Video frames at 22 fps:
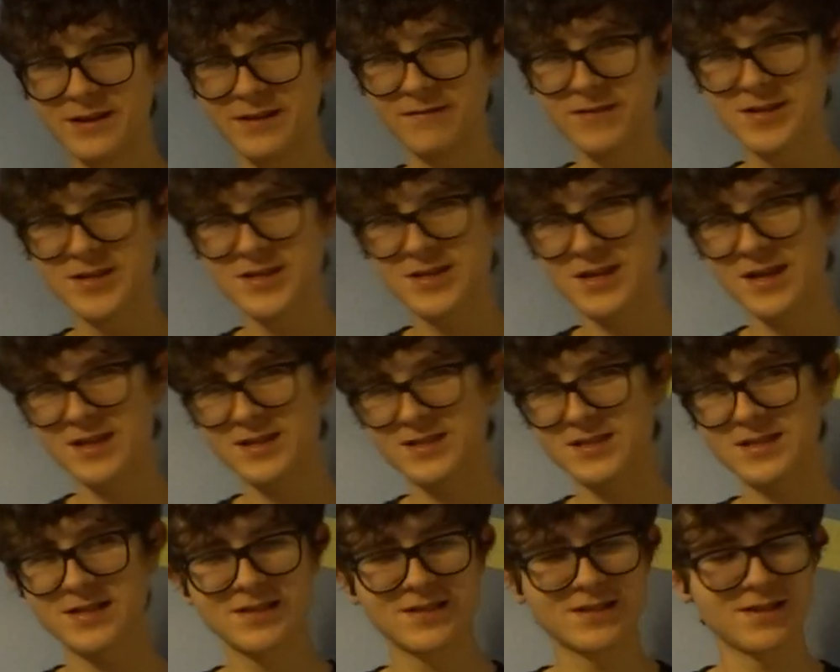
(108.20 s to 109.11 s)
this
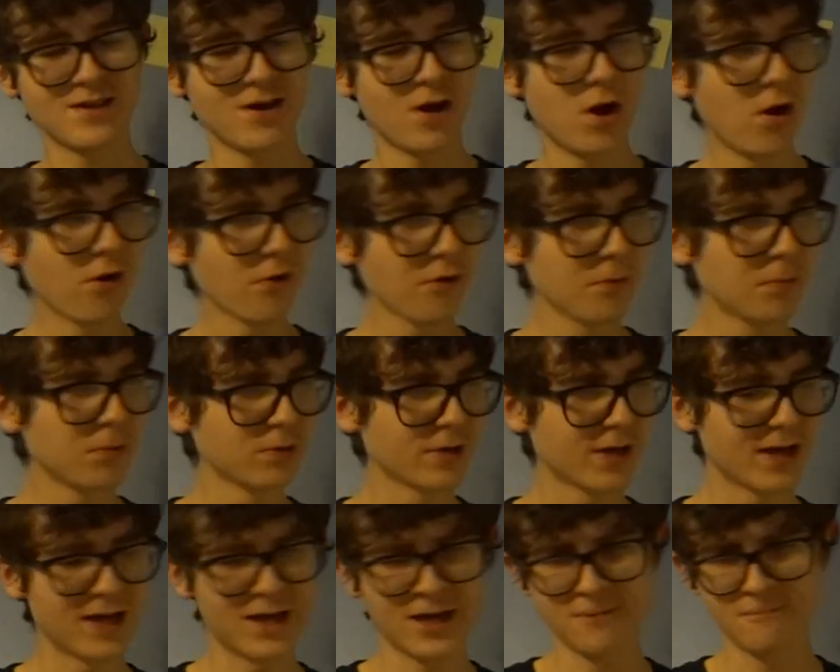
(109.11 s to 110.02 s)
it's this horrible
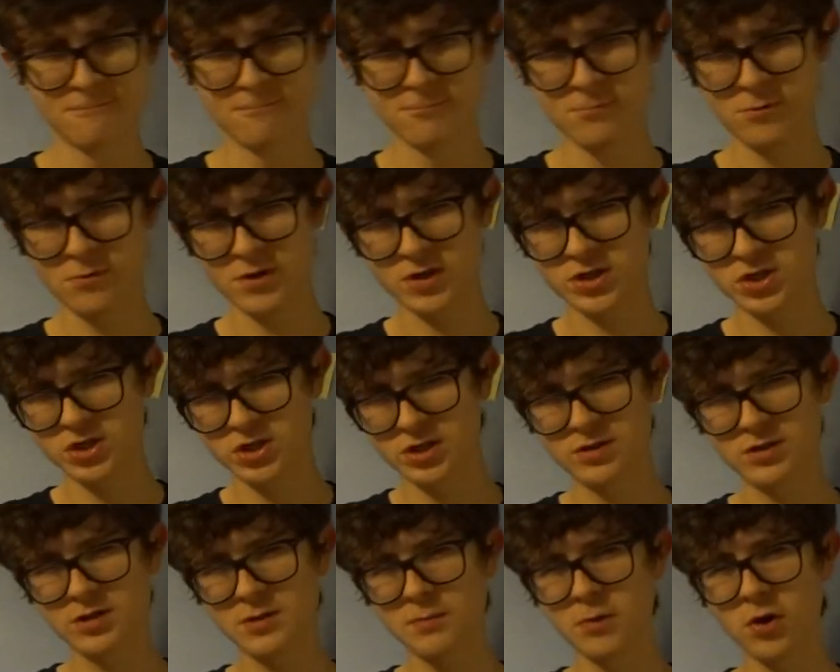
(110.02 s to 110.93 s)
game
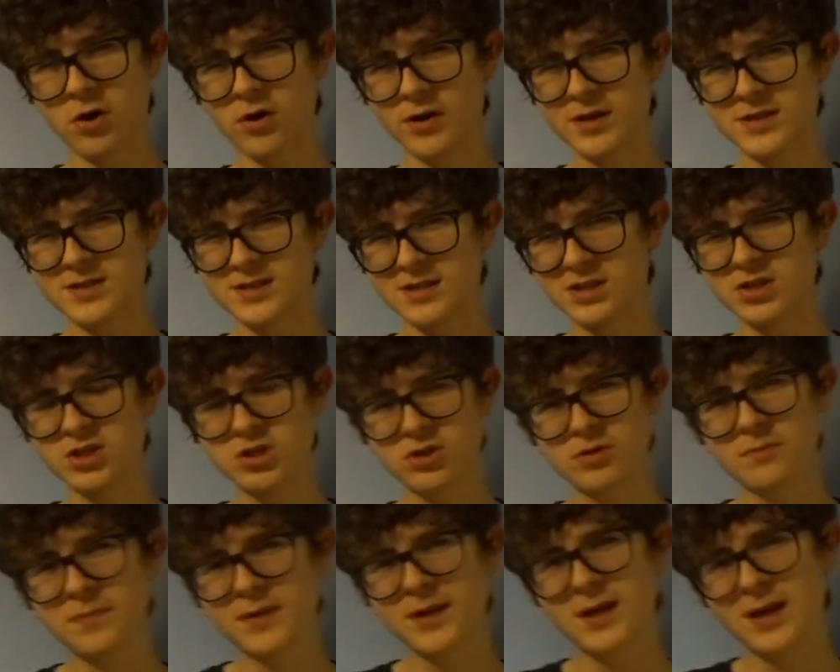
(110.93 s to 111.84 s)
which to be honest
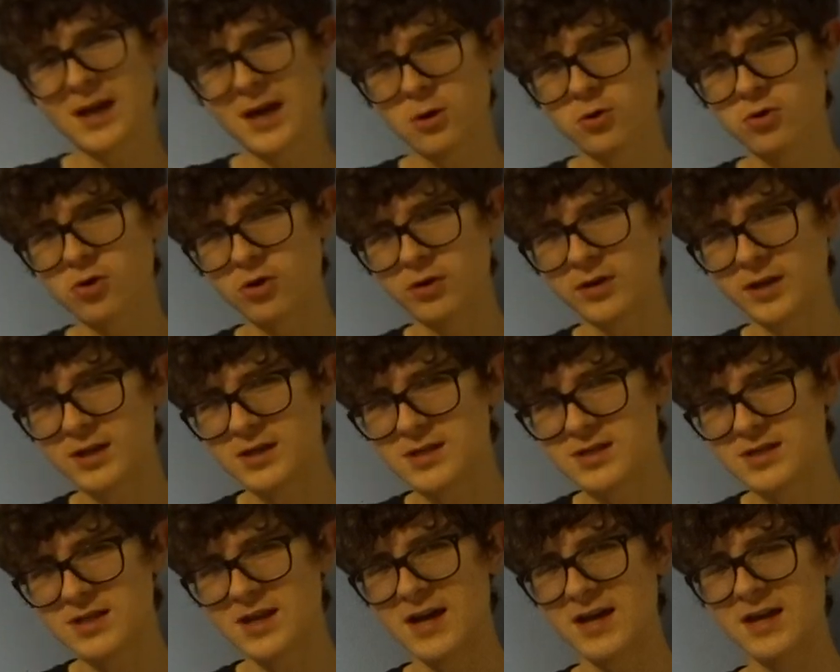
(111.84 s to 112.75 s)
shouldn't be allowed on the
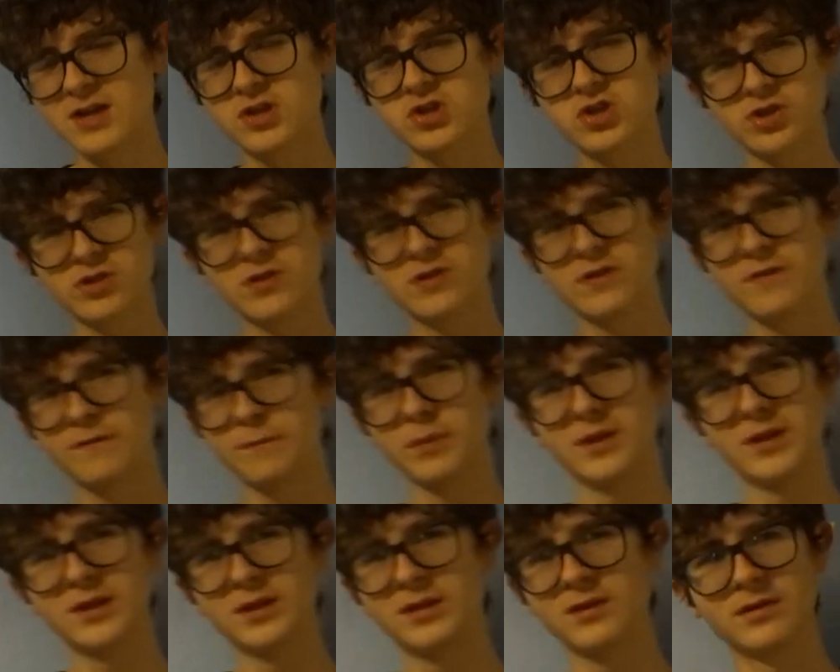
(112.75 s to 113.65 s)
internet it shouldn't have
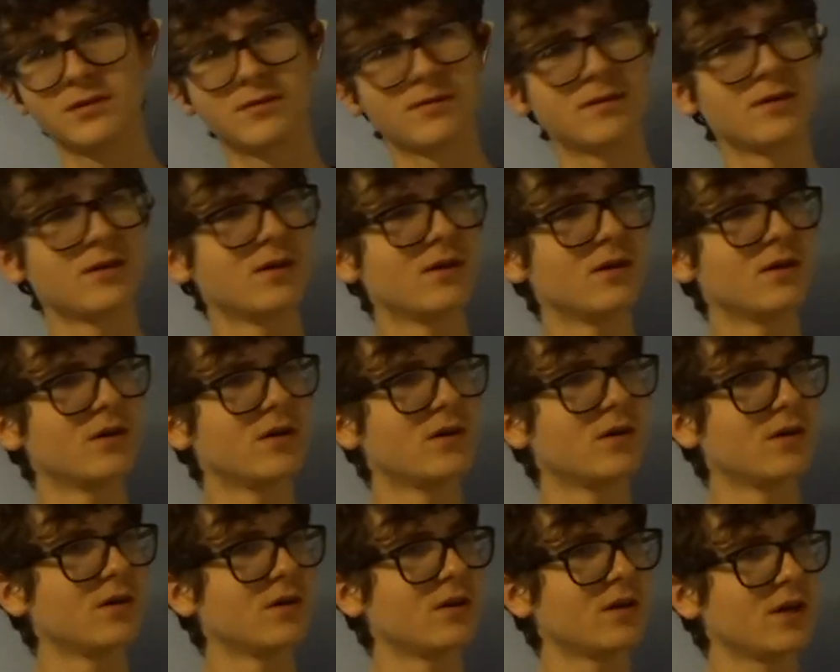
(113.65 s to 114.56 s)
been
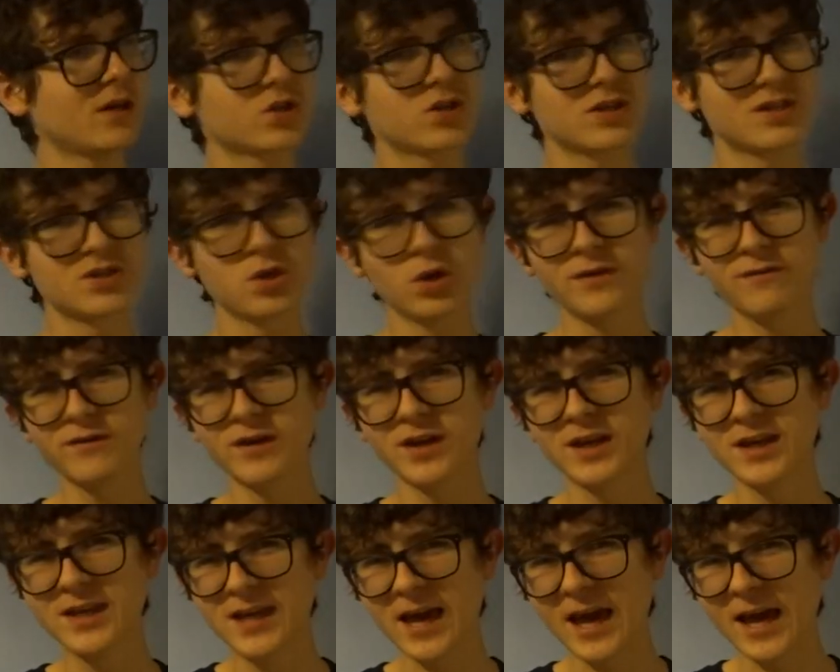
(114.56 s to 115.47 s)
it's, not even
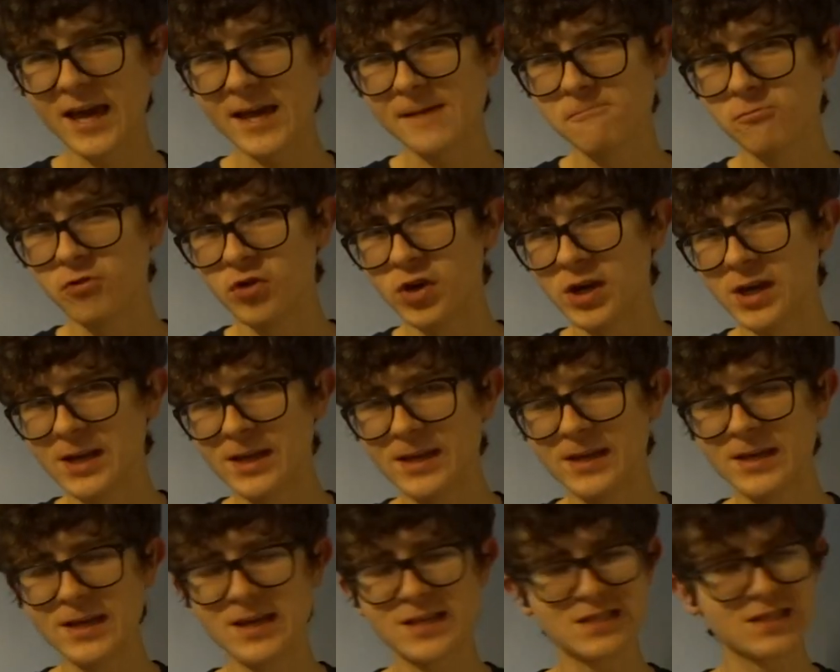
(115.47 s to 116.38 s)
a game
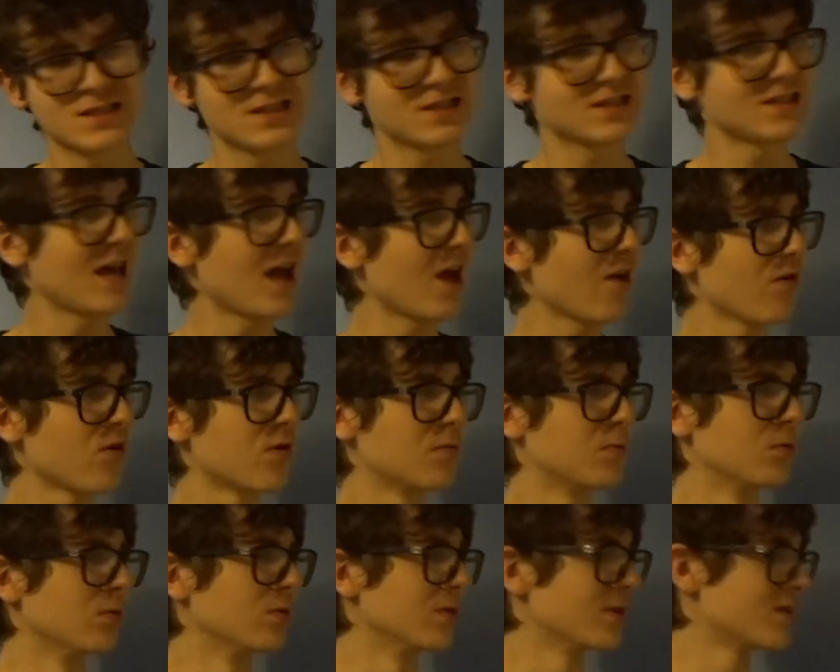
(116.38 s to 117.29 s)
really it's
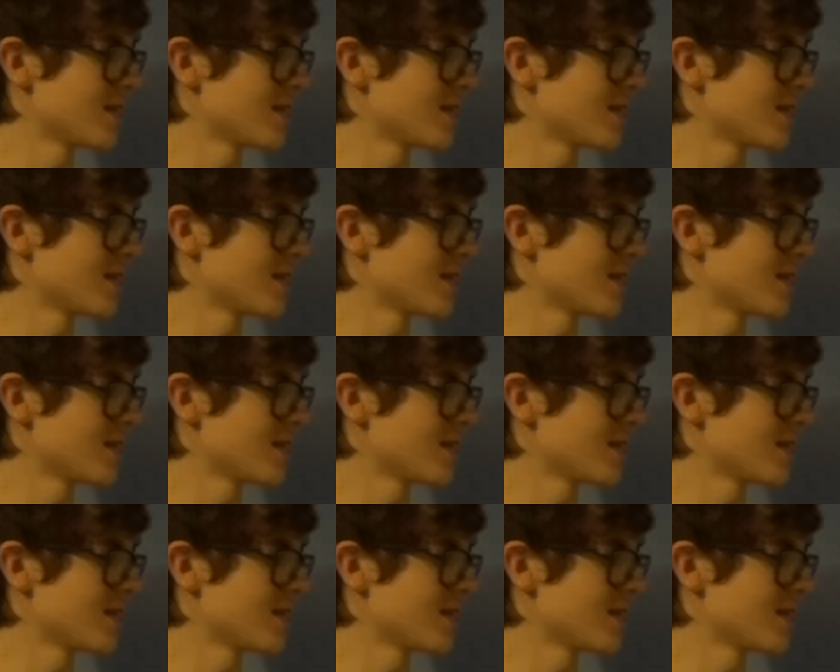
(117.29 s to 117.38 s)
terrible it's